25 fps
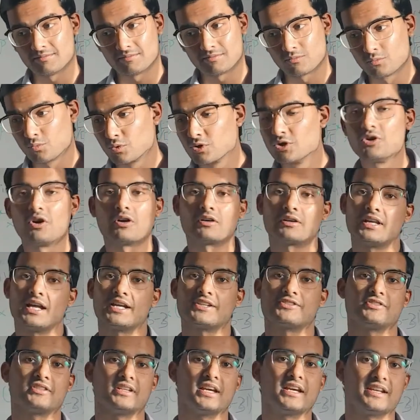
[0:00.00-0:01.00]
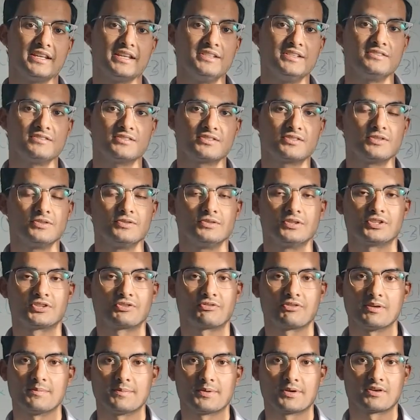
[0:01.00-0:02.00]
would not like to get into the
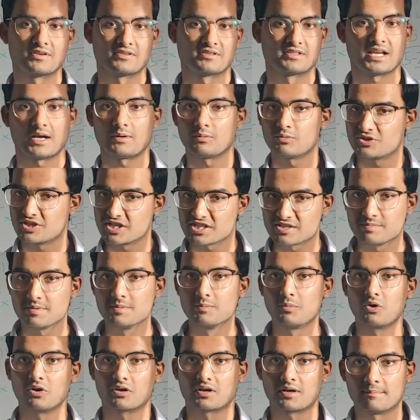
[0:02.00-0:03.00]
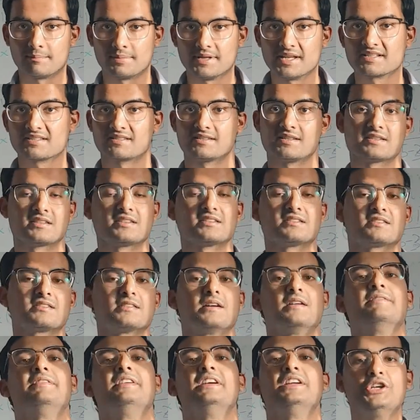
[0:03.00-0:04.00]
3 because that would just be more complex. This is a
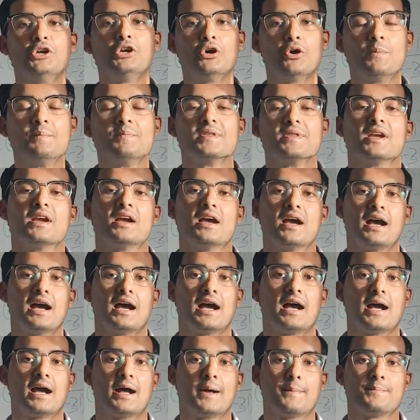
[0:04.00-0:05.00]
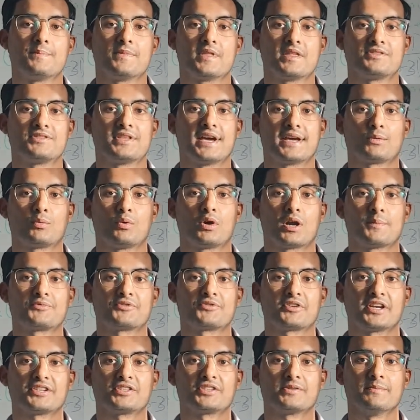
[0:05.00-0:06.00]
video that what I'm
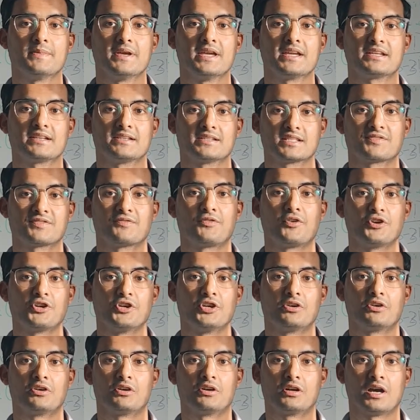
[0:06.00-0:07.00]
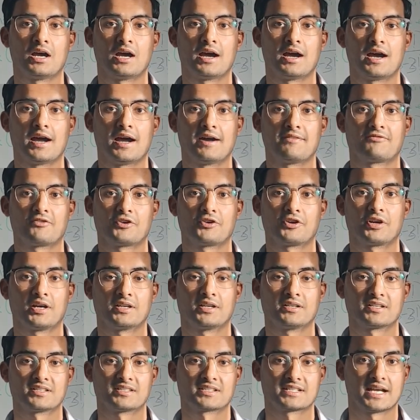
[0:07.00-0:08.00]
trying to make is for your
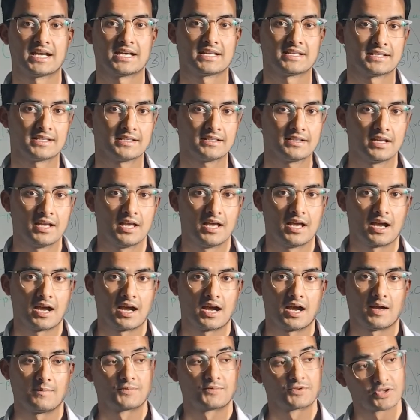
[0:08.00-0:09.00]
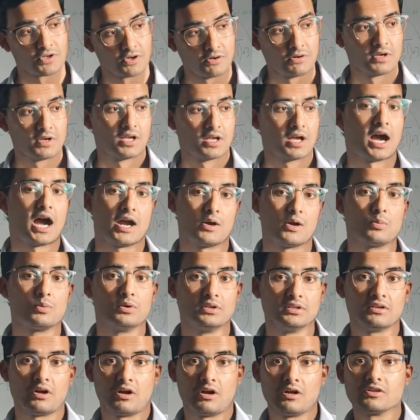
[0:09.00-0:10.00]
understanding. So I
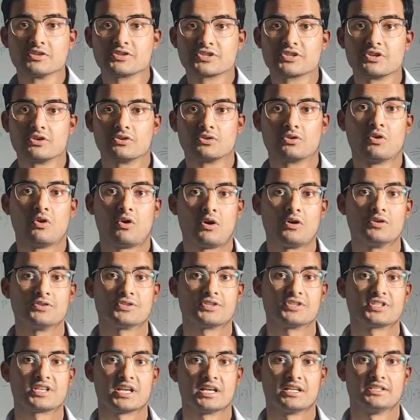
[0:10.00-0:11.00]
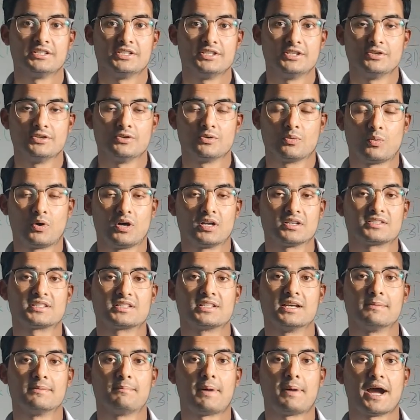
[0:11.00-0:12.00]
will also go on to tell you what
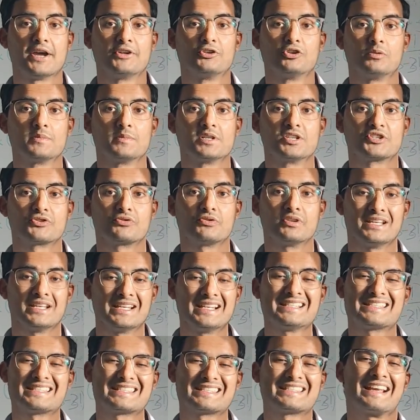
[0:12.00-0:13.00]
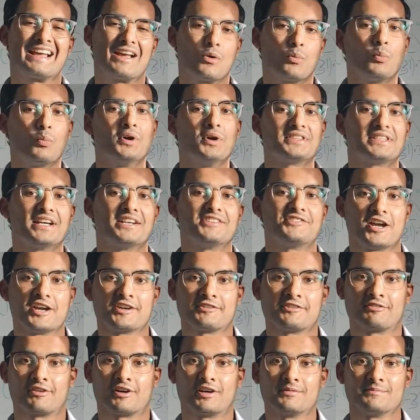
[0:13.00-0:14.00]
a binomial tree is with a
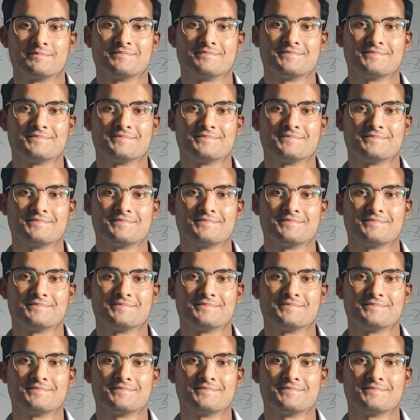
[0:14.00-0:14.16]
diagram.